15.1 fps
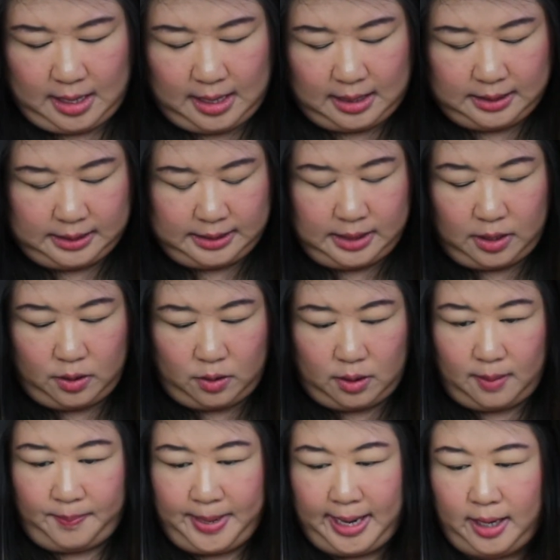So
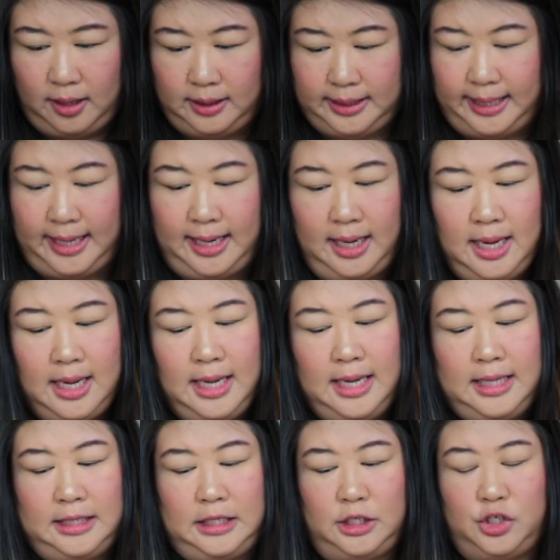apparently
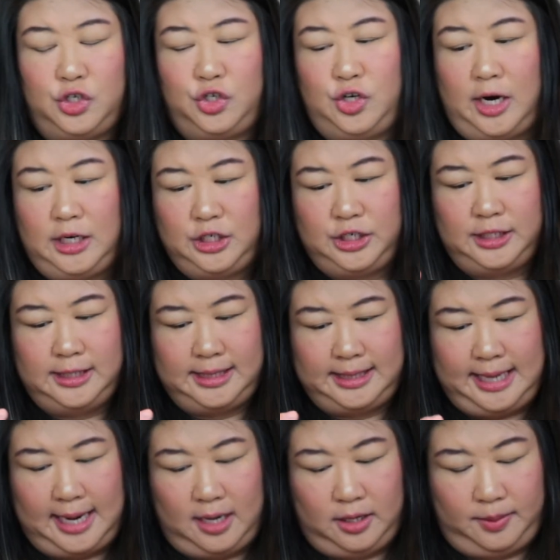the instructions
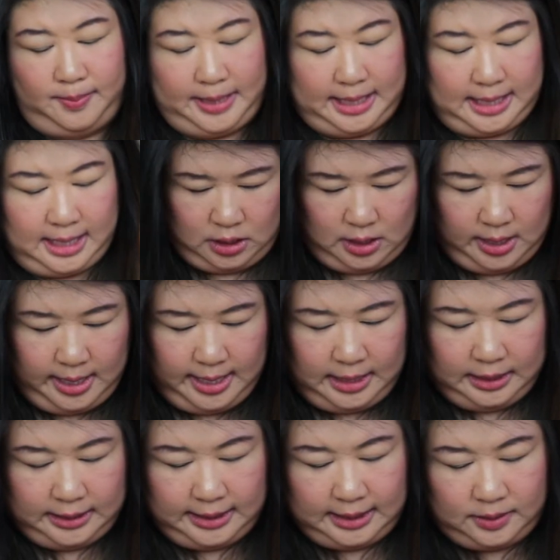tell me,
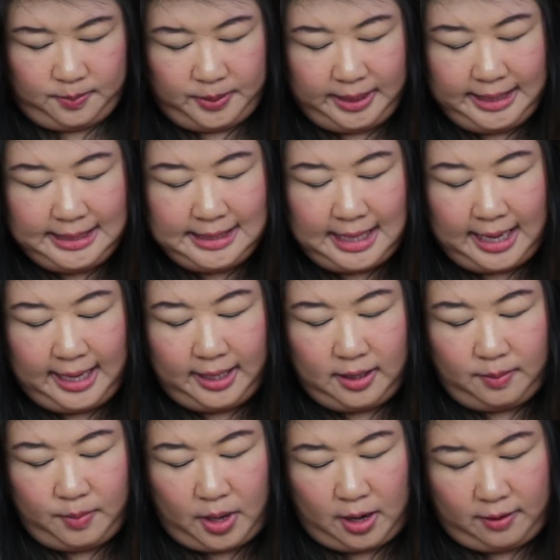says place
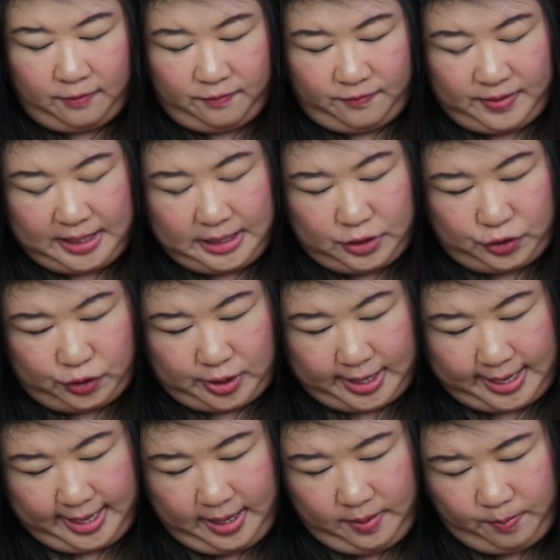item on feed
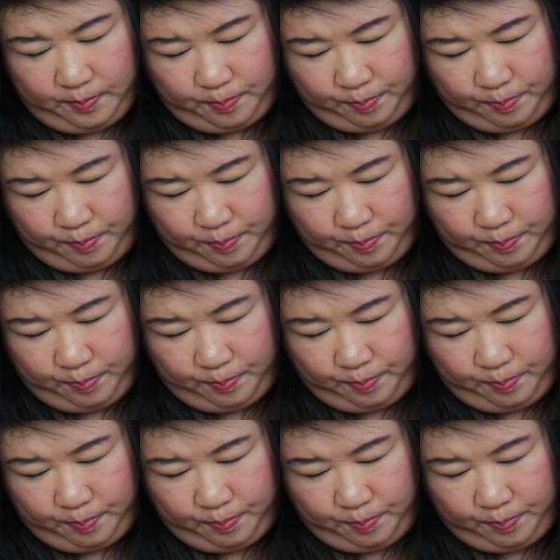tray.